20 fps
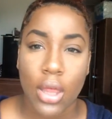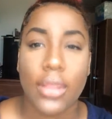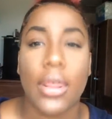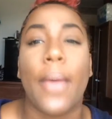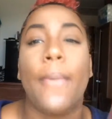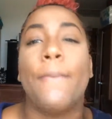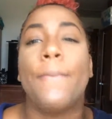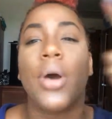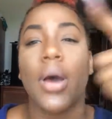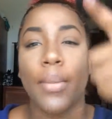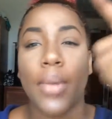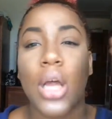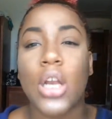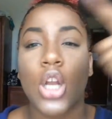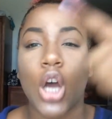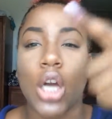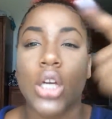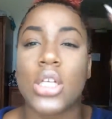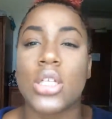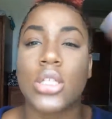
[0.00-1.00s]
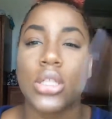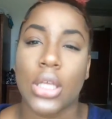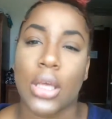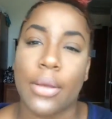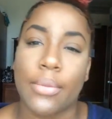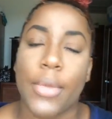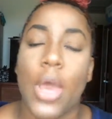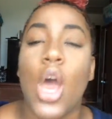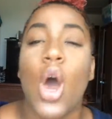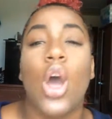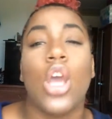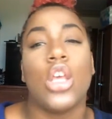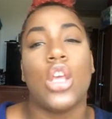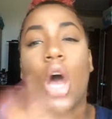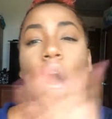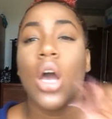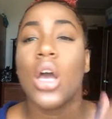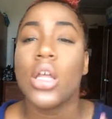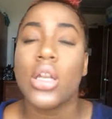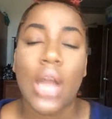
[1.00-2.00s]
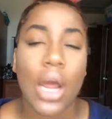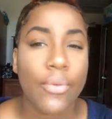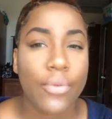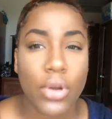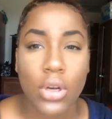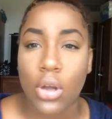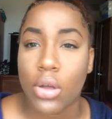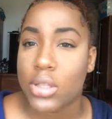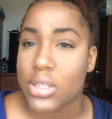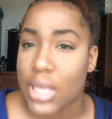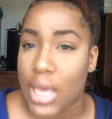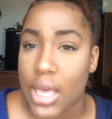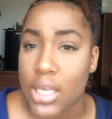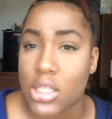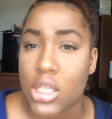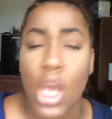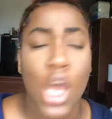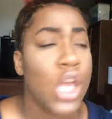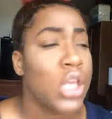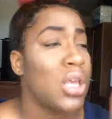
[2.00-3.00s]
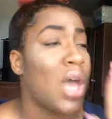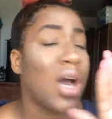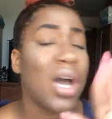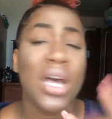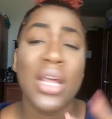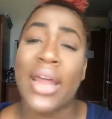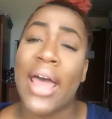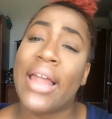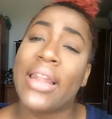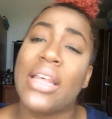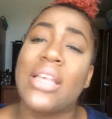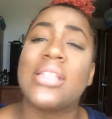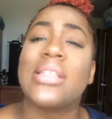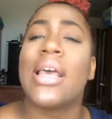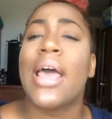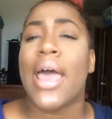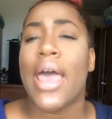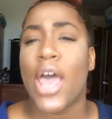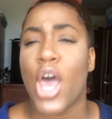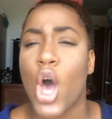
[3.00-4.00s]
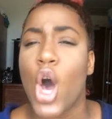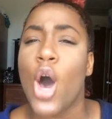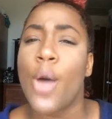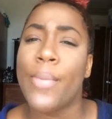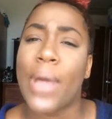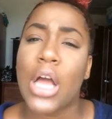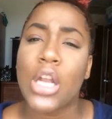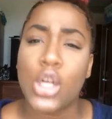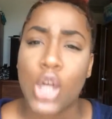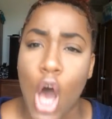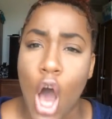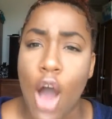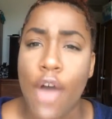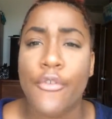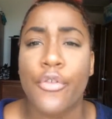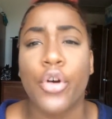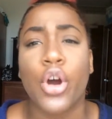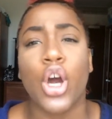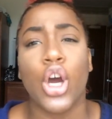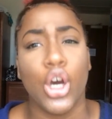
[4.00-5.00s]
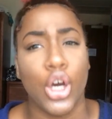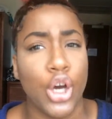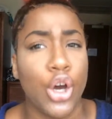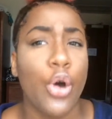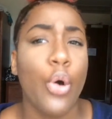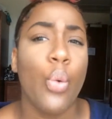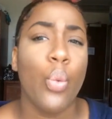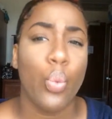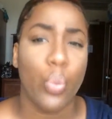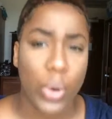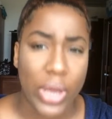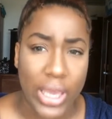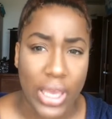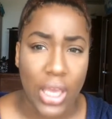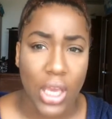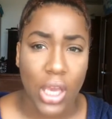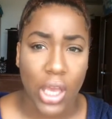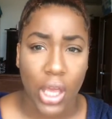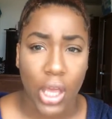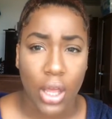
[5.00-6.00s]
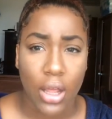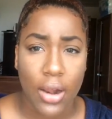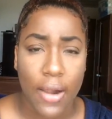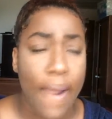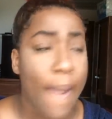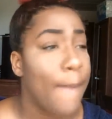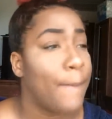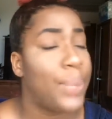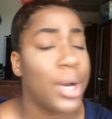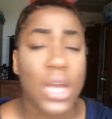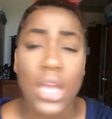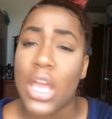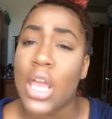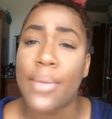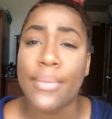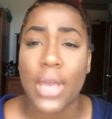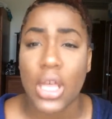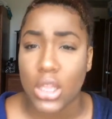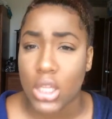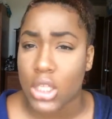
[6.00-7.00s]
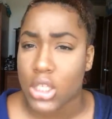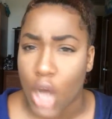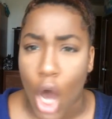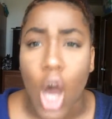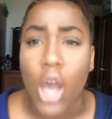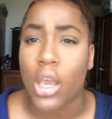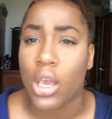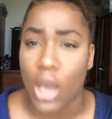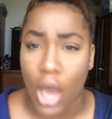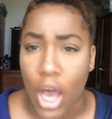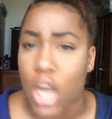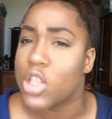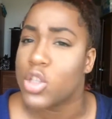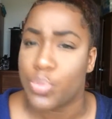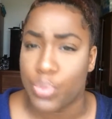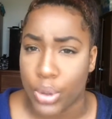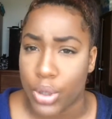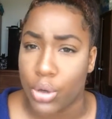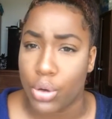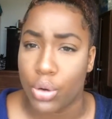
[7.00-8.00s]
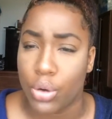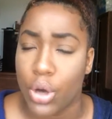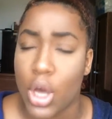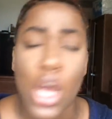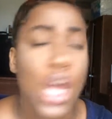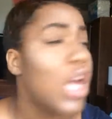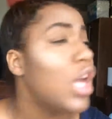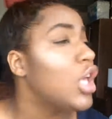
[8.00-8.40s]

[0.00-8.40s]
They put my dog to sleep. Y'all could not run no tests. Y'all could at least held my dog for a good week. Put him in the doggy hospital.